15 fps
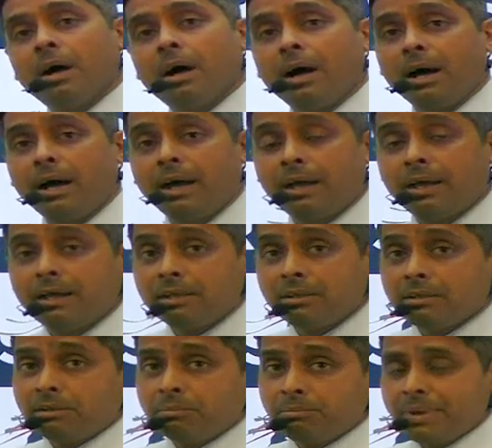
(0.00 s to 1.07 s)
uh,
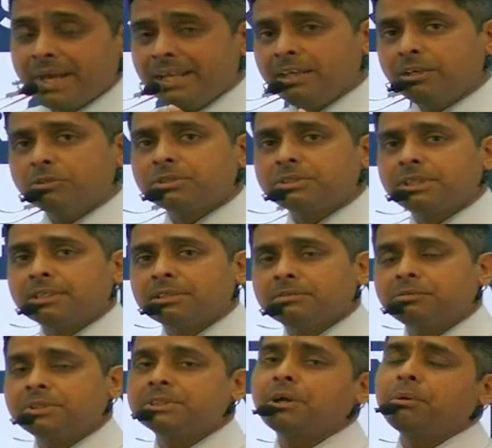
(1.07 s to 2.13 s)
many questions
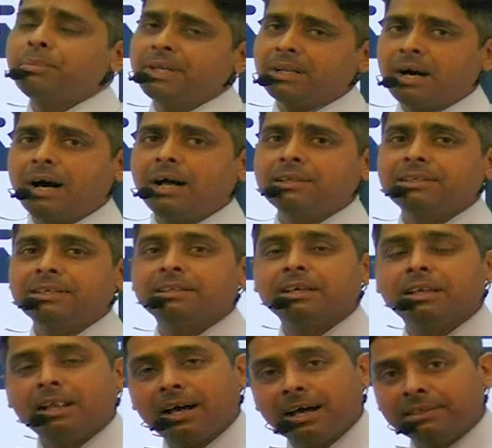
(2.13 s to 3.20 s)
which have been asked in
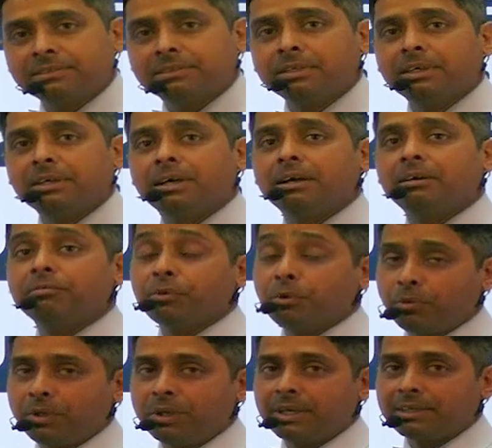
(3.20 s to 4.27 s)
the last uh,
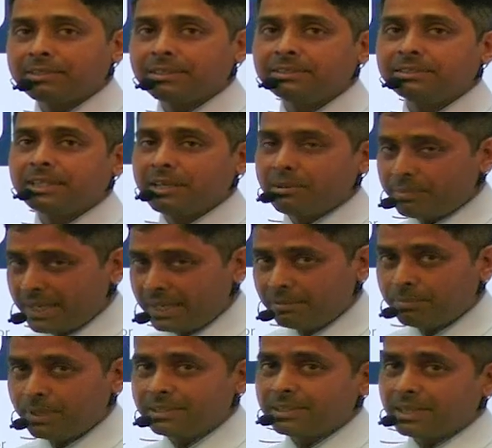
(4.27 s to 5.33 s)
few years in JEE Main
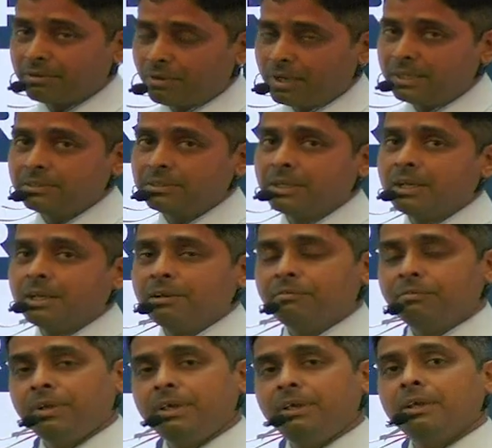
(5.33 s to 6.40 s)
plus Advanced.
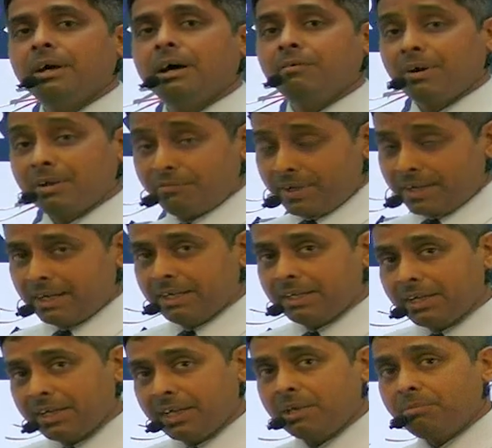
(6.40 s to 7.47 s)
We, our
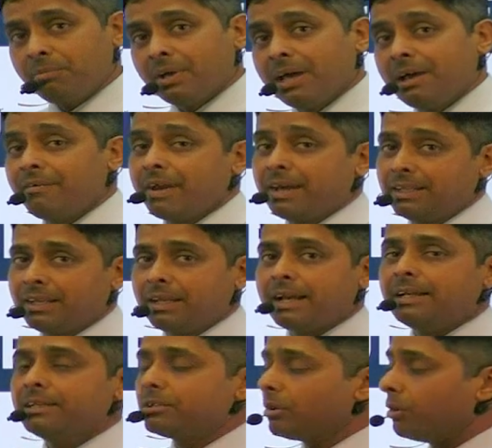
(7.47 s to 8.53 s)
faculty team have
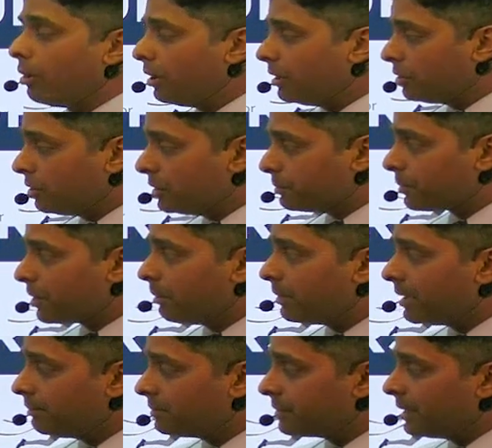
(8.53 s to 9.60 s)
analyzed all those
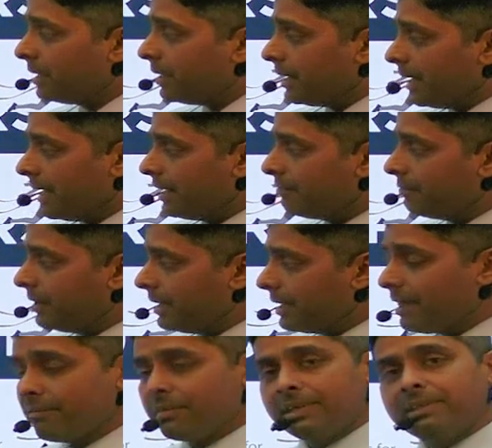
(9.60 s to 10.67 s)
problems and we
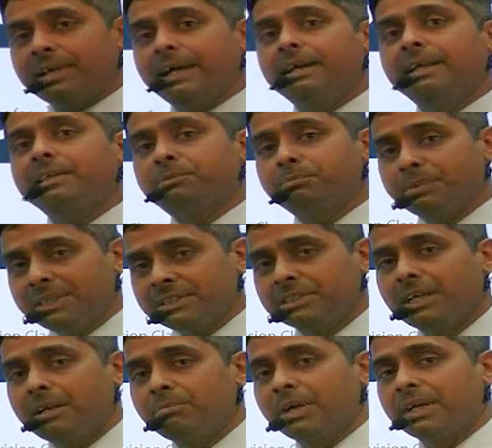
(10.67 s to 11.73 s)
have designed a
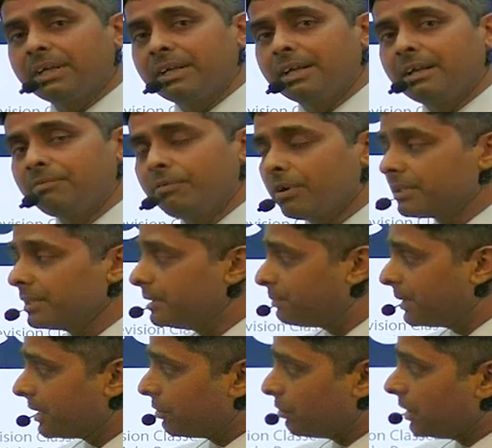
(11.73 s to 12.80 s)
special material for this
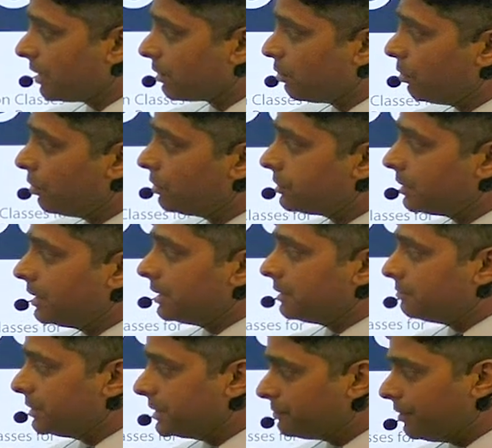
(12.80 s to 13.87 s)
particular course
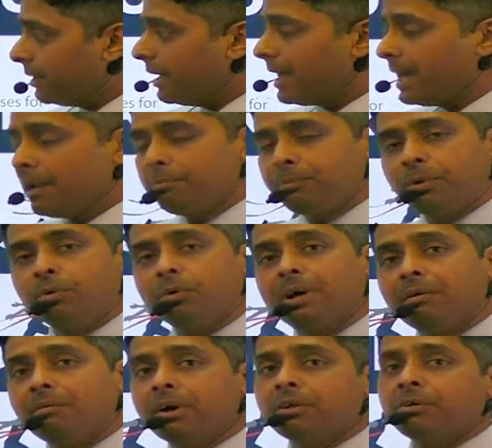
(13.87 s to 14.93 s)
which will help you
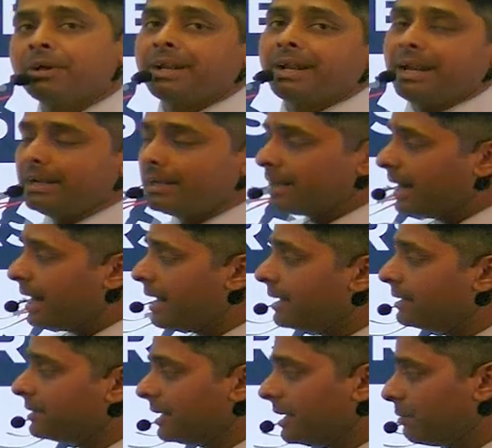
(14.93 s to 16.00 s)
cover your
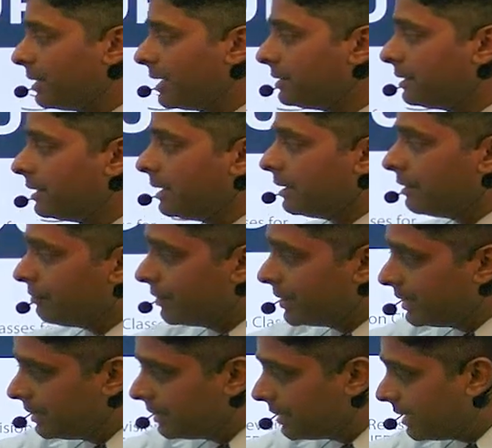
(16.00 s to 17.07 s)
entire syllabus
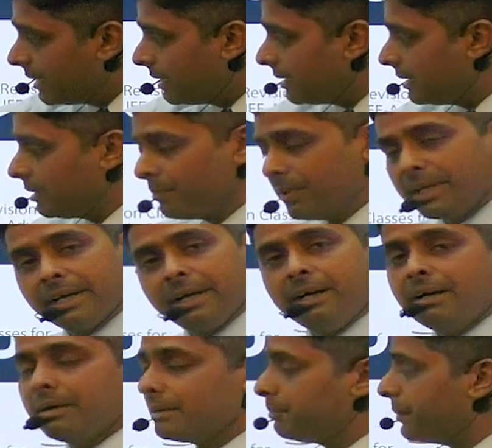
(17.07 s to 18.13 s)
within the limited
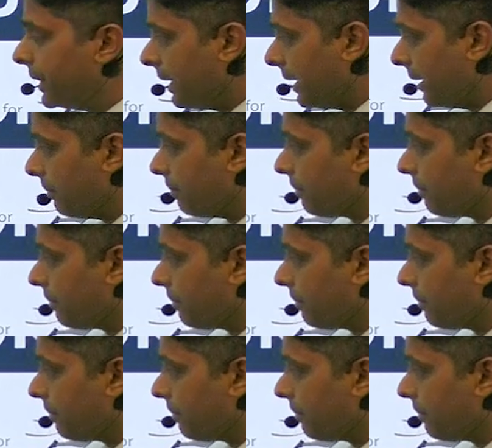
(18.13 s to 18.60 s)
period.